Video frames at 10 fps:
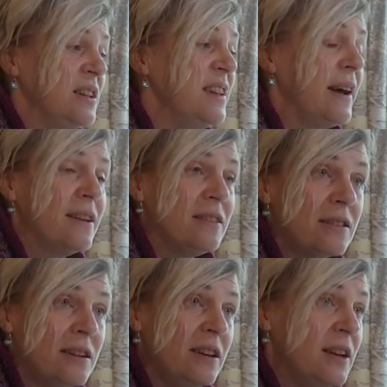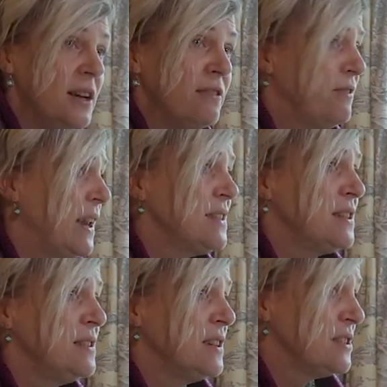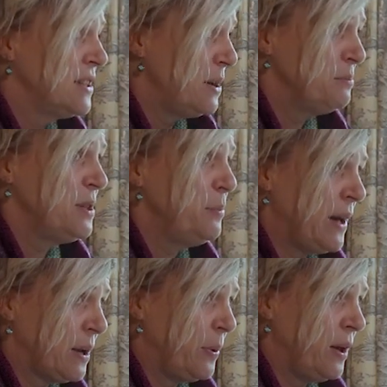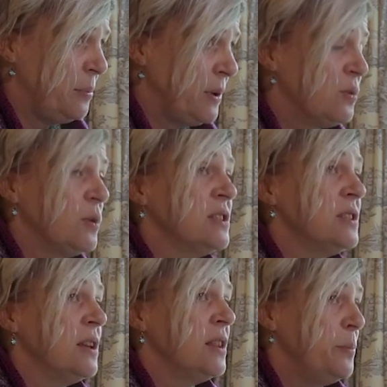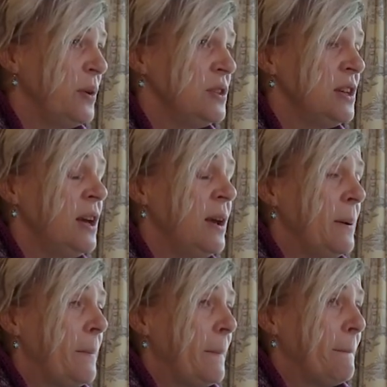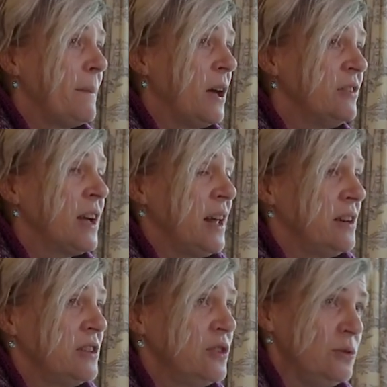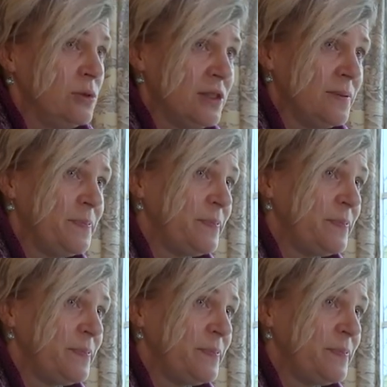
It dangled, flaccid as an empty bagpipe. It was the body of a Canada goose.